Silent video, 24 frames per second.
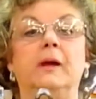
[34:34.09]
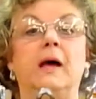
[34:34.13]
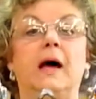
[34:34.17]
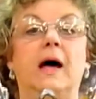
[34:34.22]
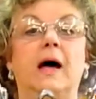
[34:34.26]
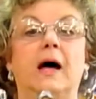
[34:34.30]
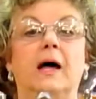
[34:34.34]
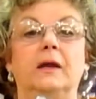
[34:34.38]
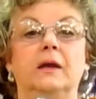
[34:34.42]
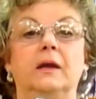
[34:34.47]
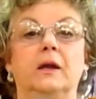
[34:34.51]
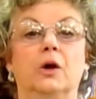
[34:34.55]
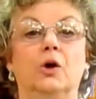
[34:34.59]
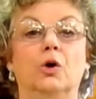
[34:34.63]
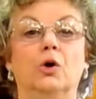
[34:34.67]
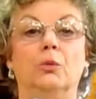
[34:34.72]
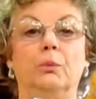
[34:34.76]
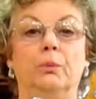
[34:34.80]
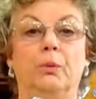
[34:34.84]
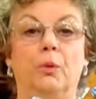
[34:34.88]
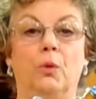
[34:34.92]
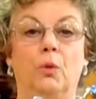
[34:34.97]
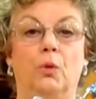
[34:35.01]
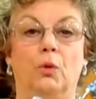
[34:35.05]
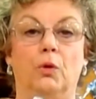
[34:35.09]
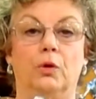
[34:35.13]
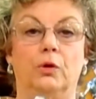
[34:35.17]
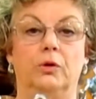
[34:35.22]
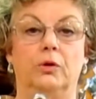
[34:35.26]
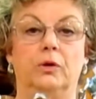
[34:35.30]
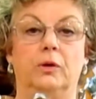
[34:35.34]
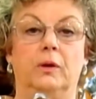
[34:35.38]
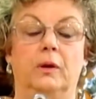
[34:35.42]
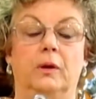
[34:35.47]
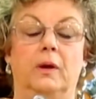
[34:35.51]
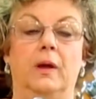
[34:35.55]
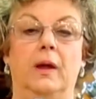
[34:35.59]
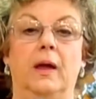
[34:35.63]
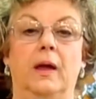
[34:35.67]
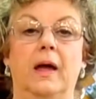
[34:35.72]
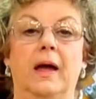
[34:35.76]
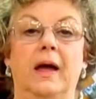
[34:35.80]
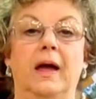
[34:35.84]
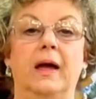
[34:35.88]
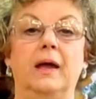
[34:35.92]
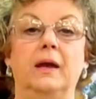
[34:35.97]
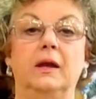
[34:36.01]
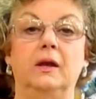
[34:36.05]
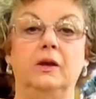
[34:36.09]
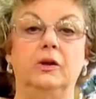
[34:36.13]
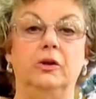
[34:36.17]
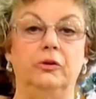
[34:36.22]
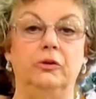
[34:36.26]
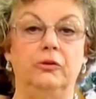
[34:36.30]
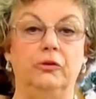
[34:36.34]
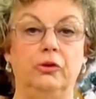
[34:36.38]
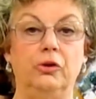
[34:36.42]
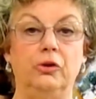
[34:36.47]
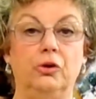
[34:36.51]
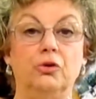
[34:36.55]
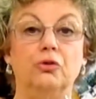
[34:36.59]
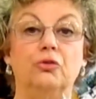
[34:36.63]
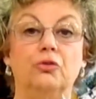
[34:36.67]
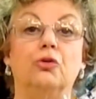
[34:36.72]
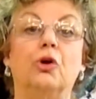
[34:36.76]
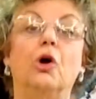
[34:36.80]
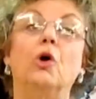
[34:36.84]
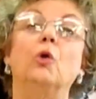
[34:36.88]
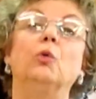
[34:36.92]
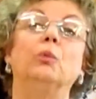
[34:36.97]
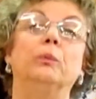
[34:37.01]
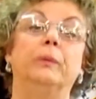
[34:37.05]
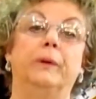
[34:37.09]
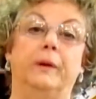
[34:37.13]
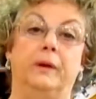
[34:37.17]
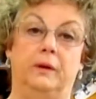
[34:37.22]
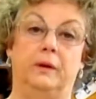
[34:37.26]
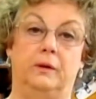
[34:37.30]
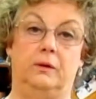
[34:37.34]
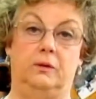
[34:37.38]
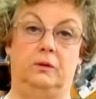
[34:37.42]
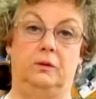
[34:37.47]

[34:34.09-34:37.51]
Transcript: high narrow port, and it is a control bit.